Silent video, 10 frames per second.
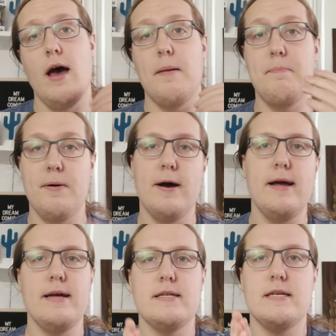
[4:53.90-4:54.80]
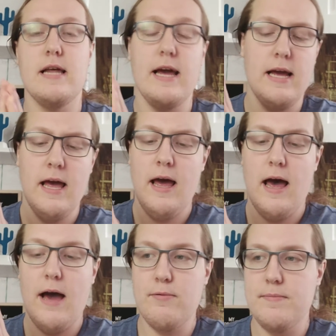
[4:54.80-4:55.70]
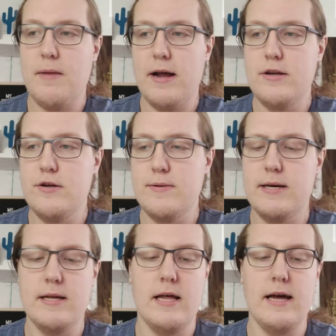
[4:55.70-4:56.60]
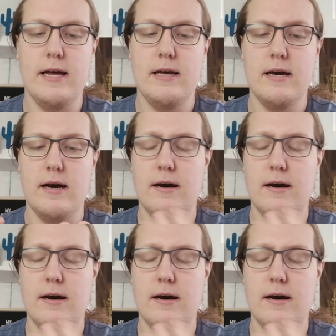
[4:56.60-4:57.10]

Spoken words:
but it's like, I wouldn't mind doing, like,